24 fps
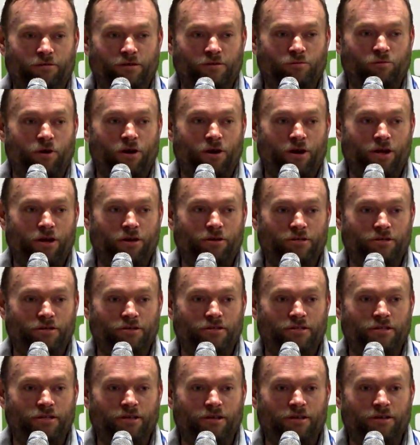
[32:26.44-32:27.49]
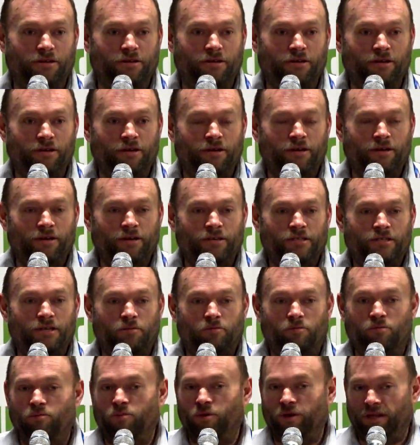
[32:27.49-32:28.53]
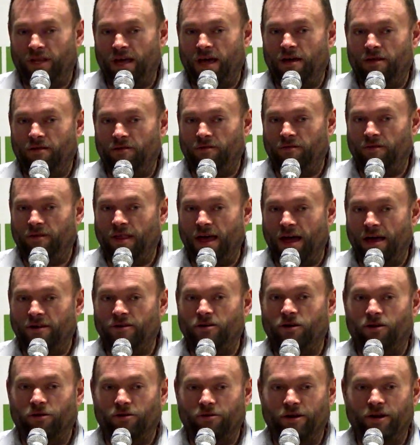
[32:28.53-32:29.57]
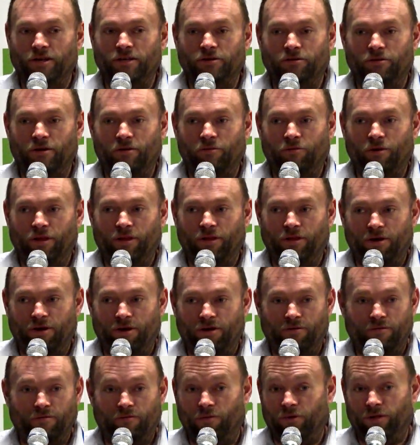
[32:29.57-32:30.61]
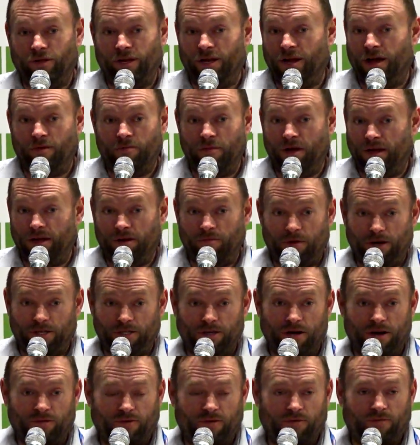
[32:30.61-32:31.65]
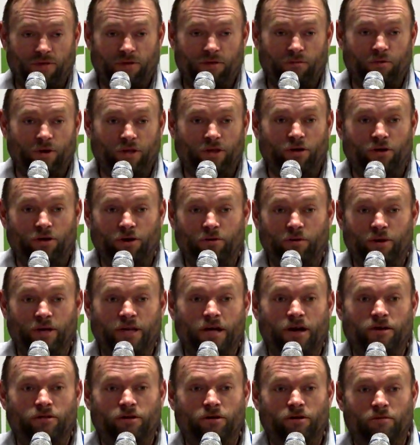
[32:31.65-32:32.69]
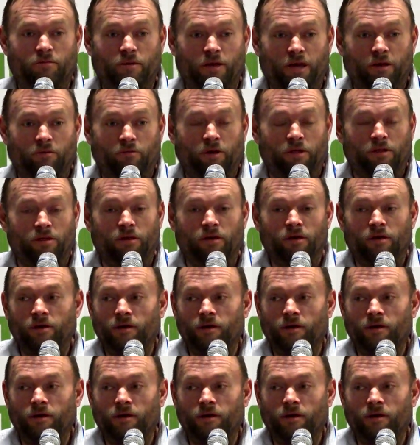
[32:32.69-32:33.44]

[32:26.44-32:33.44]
water users to put that dollar into it when they're really not making much off of what they're doing down there to begin with.